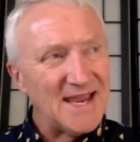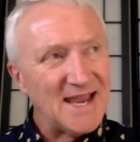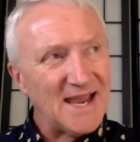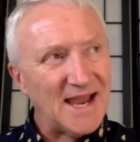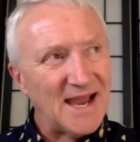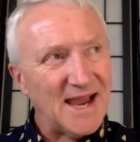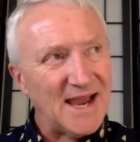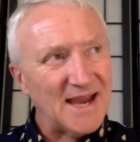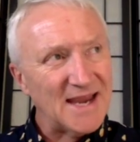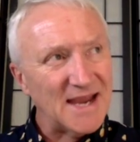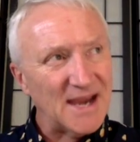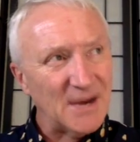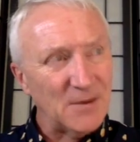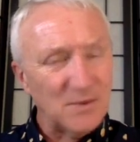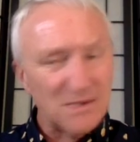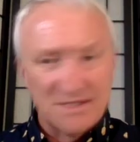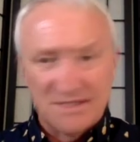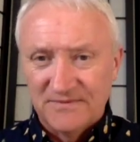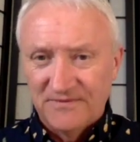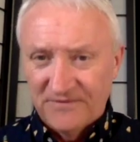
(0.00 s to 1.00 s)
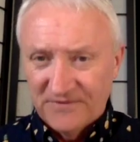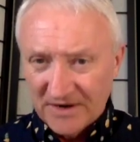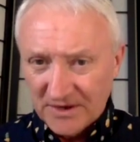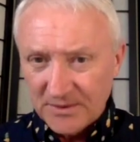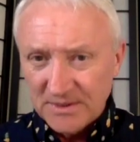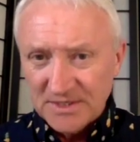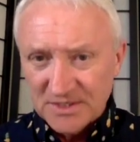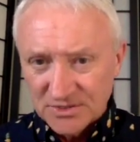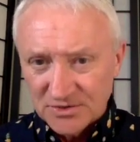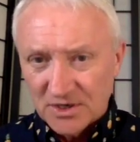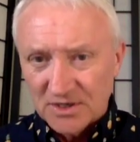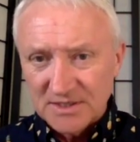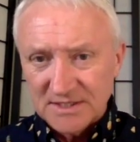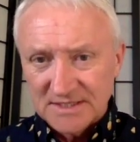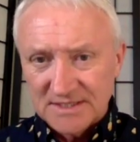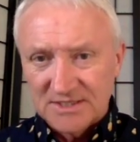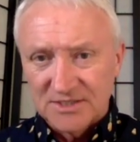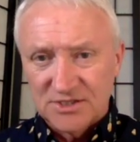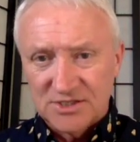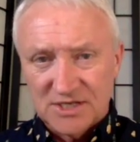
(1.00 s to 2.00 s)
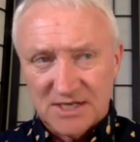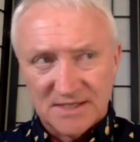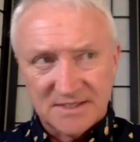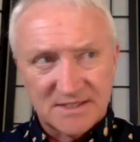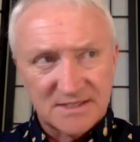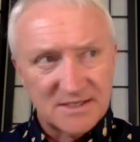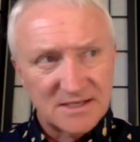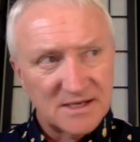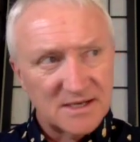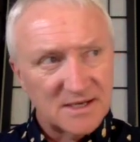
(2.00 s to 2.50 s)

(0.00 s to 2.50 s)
I would very strongly suggest,